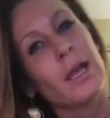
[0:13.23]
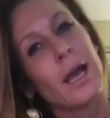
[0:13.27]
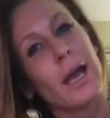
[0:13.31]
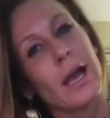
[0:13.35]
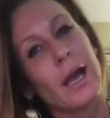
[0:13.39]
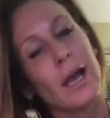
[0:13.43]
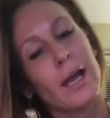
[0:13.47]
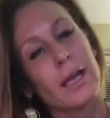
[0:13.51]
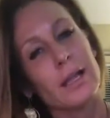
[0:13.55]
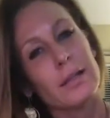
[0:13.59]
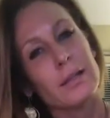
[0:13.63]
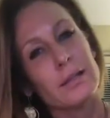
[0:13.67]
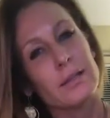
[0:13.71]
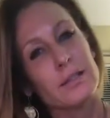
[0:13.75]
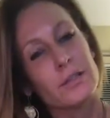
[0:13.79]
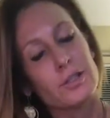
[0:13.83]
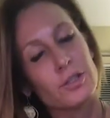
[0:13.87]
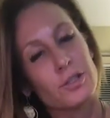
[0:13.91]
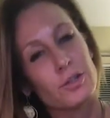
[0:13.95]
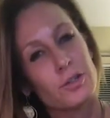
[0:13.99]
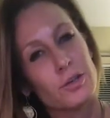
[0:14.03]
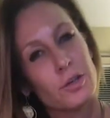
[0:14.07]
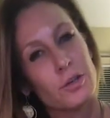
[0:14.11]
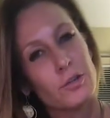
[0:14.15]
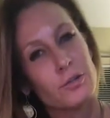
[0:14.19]
at the
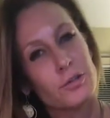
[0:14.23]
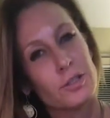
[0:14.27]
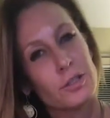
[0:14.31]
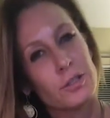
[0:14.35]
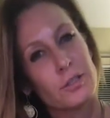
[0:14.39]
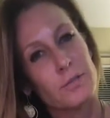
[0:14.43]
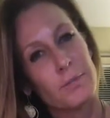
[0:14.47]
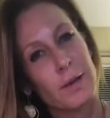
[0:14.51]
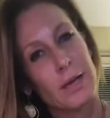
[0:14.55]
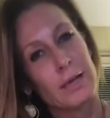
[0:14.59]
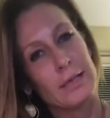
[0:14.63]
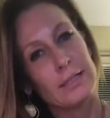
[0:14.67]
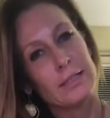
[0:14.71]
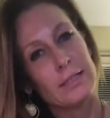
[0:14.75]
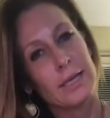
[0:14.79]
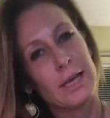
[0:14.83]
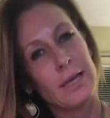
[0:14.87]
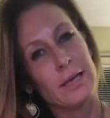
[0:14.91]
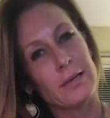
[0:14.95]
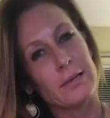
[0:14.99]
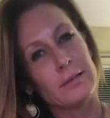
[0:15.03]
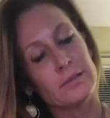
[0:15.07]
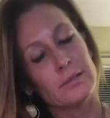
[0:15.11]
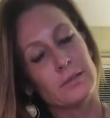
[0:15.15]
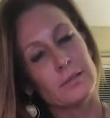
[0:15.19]
studio Just
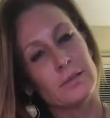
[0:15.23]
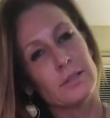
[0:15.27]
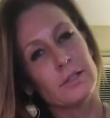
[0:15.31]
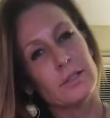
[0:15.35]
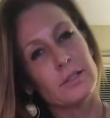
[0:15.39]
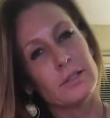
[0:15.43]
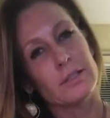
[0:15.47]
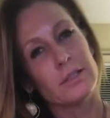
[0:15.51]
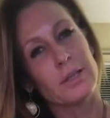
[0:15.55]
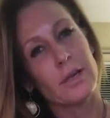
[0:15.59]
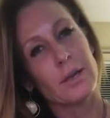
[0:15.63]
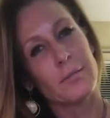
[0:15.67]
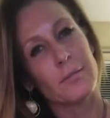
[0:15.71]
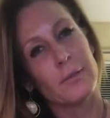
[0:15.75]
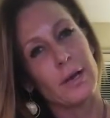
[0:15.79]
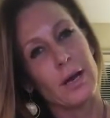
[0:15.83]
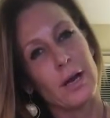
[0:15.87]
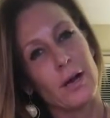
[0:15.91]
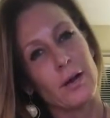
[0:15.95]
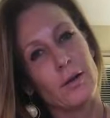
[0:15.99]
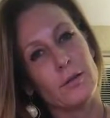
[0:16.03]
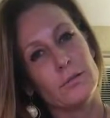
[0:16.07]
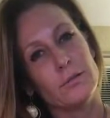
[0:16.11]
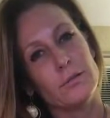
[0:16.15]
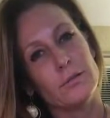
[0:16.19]
Meditate, since I'm
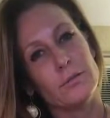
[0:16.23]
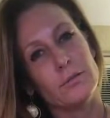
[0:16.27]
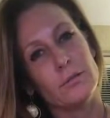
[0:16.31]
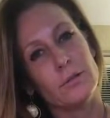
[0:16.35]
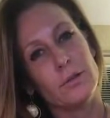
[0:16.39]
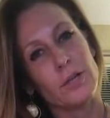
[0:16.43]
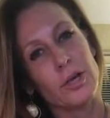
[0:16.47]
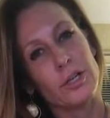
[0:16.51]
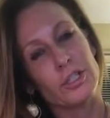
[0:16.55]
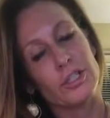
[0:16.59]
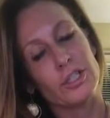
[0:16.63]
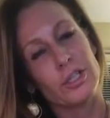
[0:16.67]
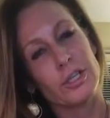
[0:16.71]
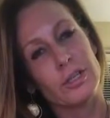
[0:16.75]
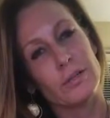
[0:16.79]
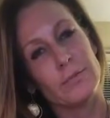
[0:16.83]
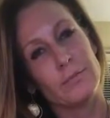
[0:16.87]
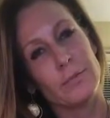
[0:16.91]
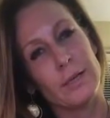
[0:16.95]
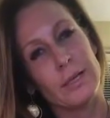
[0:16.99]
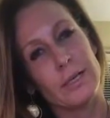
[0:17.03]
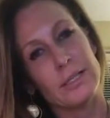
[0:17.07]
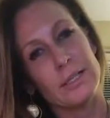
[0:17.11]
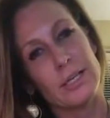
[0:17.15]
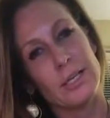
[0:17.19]
now
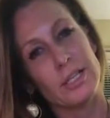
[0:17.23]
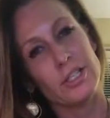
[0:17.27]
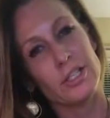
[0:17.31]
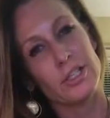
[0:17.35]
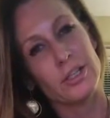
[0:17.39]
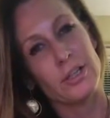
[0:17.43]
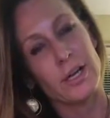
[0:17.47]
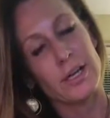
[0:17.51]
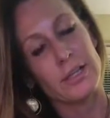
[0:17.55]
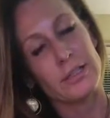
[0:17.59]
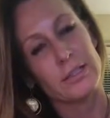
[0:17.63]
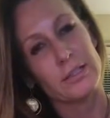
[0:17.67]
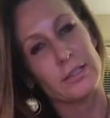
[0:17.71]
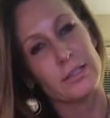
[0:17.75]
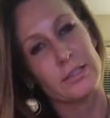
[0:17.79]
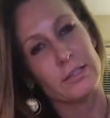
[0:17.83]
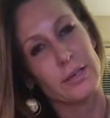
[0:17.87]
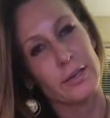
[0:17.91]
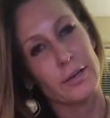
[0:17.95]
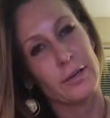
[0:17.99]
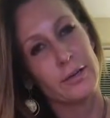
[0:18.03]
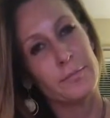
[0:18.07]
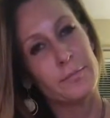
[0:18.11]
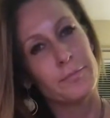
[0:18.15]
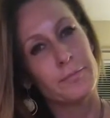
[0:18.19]
launching meditation classes
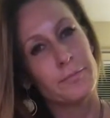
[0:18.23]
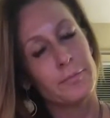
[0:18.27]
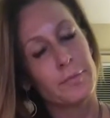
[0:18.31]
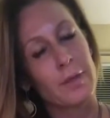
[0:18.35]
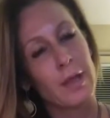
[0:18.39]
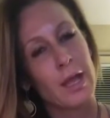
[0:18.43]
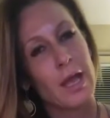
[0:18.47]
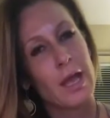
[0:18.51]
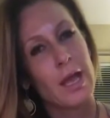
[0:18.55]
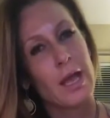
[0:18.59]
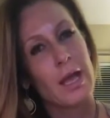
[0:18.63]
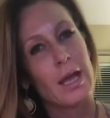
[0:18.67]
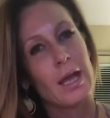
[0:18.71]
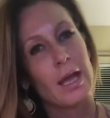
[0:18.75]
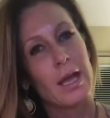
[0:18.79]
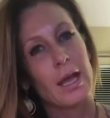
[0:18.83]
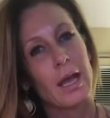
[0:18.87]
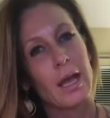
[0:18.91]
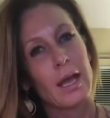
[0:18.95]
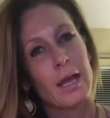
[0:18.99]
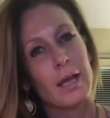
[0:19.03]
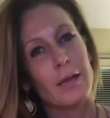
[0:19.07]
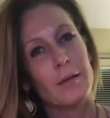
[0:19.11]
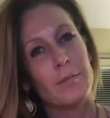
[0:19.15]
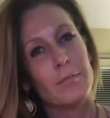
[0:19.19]
there.
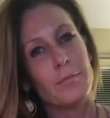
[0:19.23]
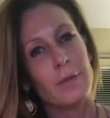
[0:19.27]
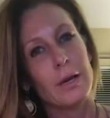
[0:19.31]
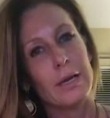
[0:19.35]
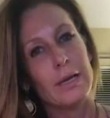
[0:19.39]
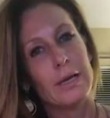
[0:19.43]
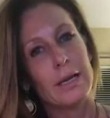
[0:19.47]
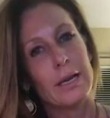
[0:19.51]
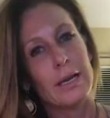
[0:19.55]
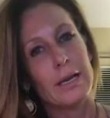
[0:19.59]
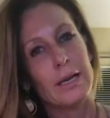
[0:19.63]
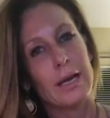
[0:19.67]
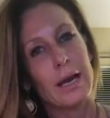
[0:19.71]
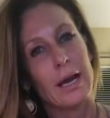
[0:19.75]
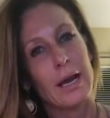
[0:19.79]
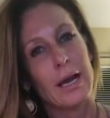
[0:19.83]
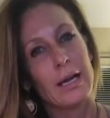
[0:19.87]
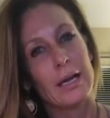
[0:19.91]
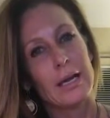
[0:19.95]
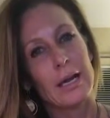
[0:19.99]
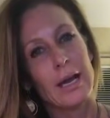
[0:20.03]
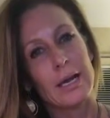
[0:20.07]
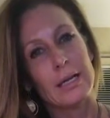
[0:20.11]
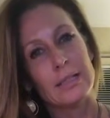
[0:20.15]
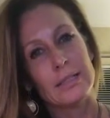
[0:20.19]
And Monday
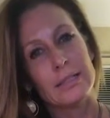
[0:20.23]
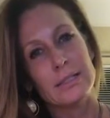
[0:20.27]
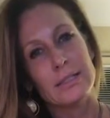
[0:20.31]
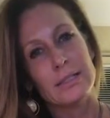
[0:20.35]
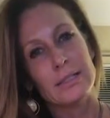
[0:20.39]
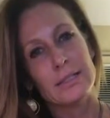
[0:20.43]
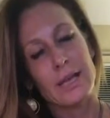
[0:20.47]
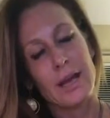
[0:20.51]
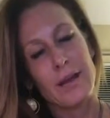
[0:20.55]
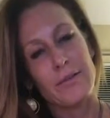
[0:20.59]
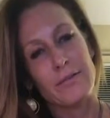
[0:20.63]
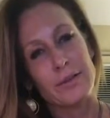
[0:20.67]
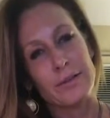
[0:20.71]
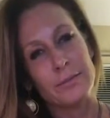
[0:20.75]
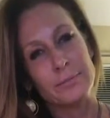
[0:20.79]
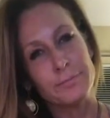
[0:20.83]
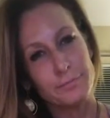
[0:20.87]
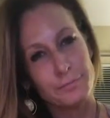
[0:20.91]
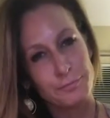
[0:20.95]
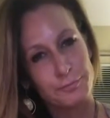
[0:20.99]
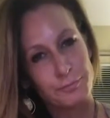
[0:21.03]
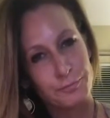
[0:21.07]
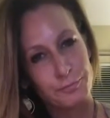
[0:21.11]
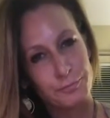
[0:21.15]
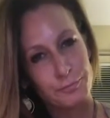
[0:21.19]
night at 7
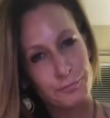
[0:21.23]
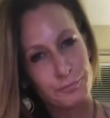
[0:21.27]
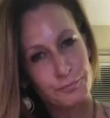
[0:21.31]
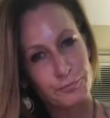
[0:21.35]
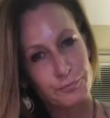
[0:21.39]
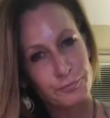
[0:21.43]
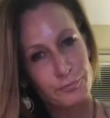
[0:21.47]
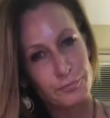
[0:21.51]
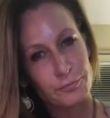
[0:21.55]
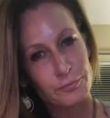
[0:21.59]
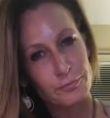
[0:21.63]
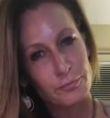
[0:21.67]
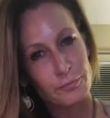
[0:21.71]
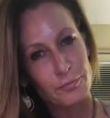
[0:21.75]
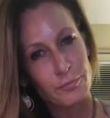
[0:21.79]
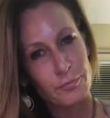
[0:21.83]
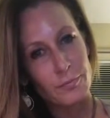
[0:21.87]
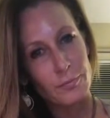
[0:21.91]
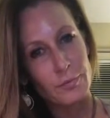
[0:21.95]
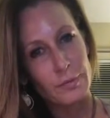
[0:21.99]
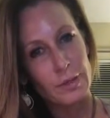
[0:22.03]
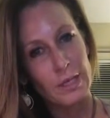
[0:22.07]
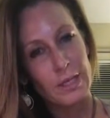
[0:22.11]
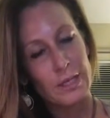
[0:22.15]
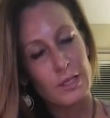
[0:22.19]

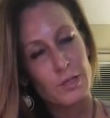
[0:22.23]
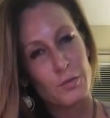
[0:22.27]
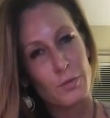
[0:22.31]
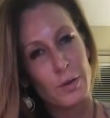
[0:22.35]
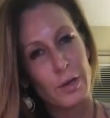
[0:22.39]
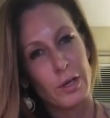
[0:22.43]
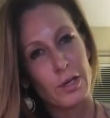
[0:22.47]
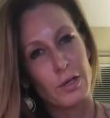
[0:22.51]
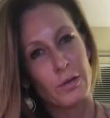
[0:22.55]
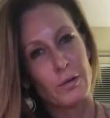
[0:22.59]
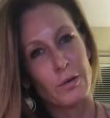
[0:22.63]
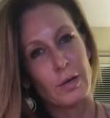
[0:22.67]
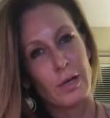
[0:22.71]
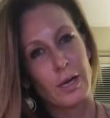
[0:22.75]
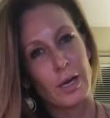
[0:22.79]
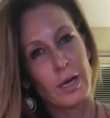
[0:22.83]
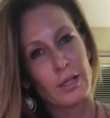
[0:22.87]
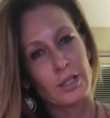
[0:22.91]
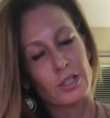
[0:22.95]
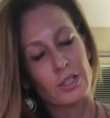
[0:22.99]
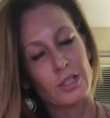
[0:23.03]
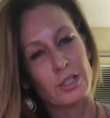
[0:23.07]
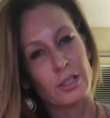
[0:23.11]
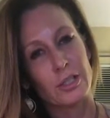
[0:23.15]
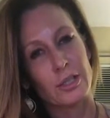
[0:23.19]
is when you can
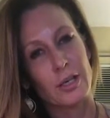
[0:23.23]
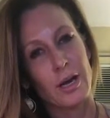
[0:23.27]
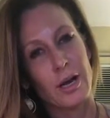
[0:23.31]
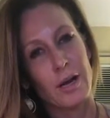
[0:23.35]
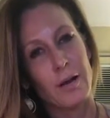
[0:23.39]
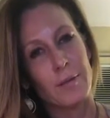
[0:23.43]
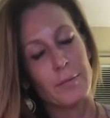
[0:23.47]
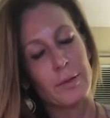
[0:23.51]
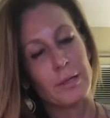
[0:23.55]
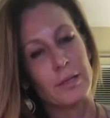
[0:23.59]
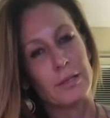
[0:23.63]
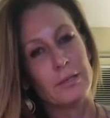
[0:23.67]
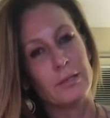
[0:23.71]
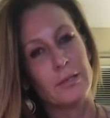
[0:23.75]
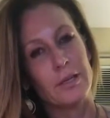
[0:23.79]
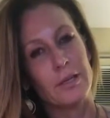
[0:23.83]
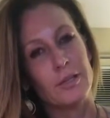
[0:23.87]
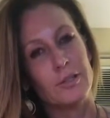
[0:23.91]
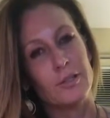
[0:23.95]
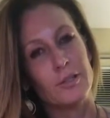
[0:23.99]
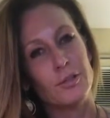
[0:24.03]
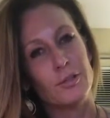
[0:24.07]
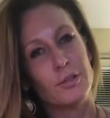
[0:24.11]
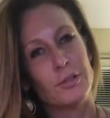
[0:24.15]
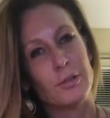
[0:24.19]
actually come
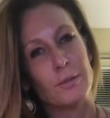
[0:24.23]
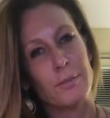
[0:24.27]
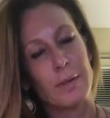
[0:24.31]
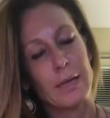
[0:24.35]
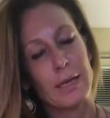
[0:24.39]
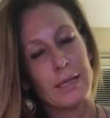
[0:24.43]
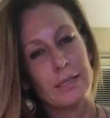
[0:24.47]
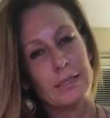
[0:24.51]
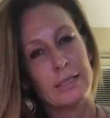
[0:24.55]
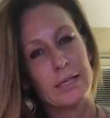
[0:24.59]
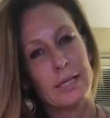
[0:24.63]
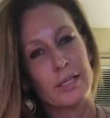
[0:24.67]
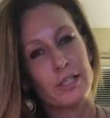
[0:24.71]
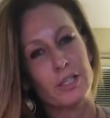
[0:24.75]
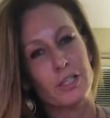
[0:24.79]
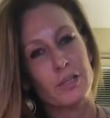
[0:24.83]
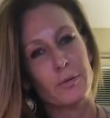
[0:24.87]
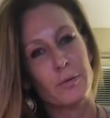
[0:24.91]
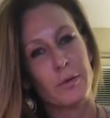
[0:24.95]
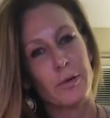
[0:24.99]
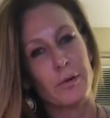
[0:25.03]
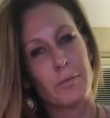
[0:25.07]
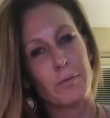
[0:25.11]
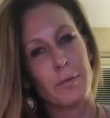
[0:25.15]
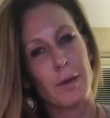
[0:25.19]
and do some
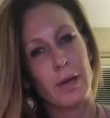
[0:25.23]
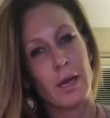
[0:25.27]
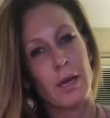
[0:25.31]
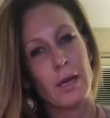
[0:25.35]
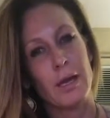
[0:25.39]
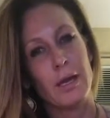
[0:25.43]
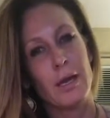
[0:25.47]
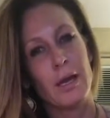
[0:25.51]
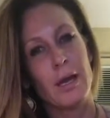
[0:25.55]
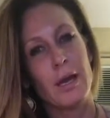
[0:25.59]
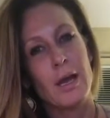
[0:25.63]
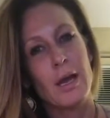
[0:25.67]
meditation with me.